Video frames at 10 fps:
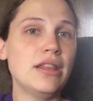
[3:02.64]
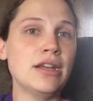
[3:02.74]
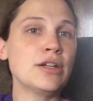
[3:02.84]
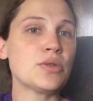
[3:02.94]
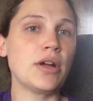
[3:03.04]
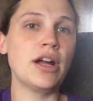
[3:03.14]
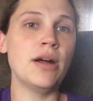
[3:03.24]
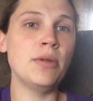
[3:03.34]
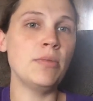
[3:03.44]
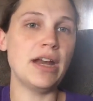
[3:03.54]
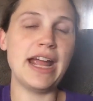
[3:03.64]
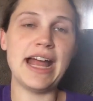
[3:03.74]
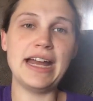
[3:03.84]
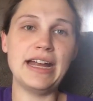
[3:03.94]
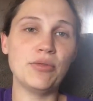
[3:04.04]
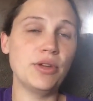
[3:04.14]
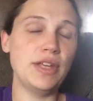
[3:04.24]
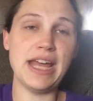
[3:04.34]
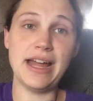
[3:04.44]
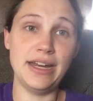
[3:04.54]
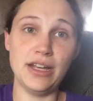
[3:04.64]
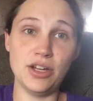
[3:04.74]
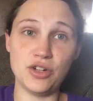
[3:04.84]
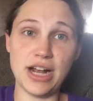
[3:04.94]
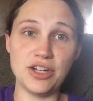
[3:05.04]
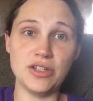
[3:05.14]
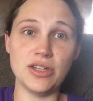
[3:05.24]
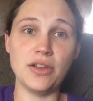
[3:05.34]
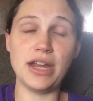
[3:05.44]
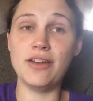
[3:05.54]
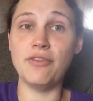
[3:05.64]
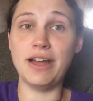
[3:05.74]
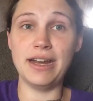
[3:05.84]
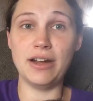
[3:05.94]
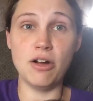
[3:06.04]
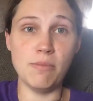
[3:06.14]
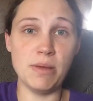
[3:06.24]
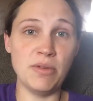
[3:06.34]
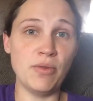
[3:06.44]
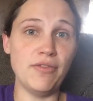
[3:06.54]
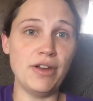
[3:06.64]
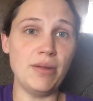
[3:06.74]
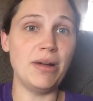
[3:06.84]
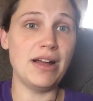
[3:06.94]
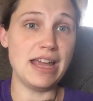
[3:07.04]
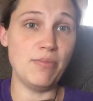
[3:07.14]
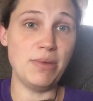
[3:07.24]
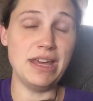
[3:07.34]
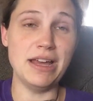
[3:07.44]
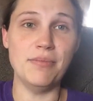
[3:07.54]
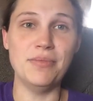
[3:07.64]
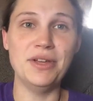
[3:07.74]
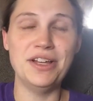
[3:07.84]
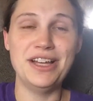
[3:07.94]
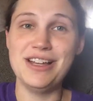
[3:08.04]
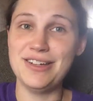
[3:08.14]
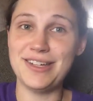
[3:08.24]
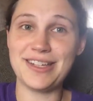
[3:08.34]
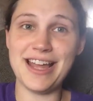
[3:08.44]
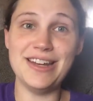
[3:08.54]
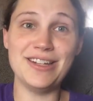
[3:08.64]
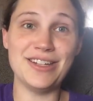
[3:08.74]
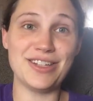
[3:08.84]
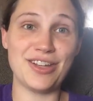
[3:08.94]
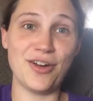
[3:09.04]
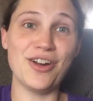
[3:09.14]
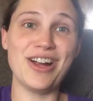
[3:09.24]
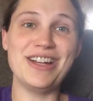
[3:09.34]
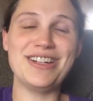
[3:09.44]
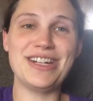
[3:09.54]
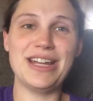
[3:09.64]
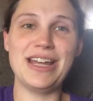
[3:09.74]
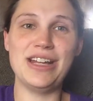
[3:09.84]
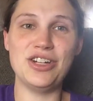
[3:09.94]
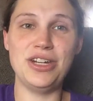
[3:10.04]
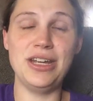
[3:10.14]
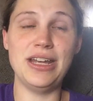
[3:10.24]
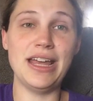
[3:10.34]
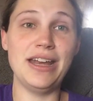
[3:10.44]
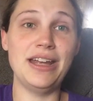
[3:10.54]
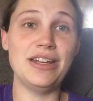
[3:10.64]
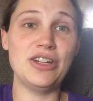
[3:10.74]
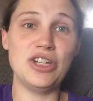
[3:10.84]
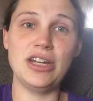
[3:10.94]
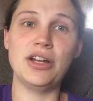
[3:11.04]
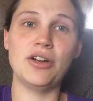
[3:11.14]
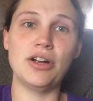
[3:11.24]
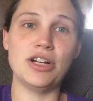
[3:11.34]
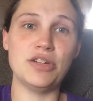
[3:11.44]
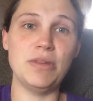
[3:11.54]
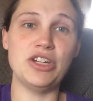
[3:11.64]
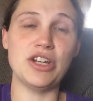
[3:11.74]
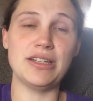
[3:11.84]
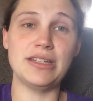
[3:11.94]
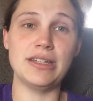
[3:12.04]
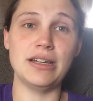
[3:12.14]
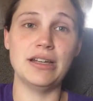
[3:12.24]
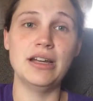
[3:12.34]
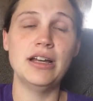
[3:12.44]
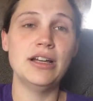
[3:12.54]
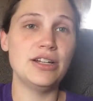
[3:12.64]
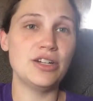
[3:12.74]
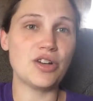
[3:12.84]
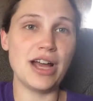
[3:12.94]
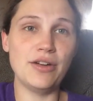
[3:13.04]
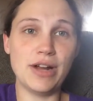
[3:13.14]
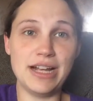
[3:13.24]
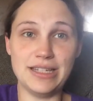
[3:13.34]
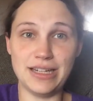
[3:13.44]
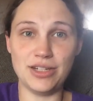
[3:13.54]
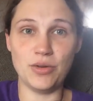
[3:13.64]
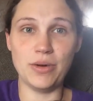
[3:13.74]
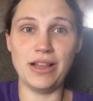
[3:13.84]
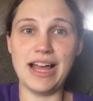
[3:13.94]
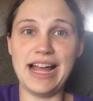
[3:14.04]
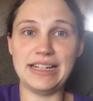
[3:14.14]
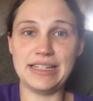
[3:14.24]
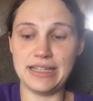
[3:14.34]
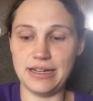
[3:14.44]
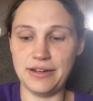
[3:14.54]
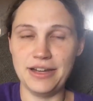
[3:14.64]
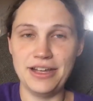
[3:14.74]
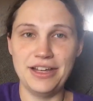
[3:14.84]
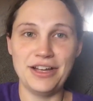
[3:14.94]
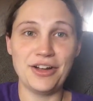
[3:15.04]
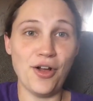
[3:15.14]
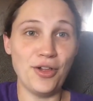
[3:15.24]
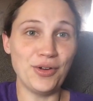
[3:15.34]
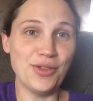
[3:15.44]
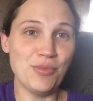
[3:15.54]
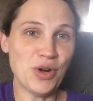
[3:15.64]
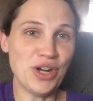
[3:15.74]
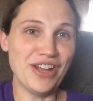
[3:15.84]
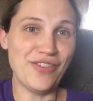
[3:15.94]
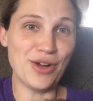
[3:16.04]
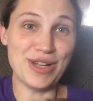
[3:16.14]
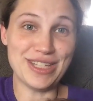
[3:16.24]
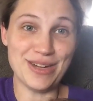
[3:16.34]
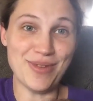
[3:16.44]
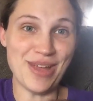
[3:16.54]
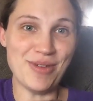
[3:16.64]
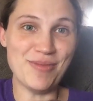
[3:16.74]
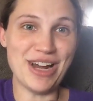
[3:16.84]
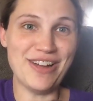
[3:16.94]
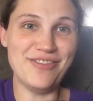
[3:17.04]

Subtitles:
that things were coming, but I hadn't really had any contractions all day. In fact, I called my midwife at about 8 p.m., just kind of discouraged, and she had encouraged me just to try and rest and to relax and call her in the morning if there wasn't a baby, but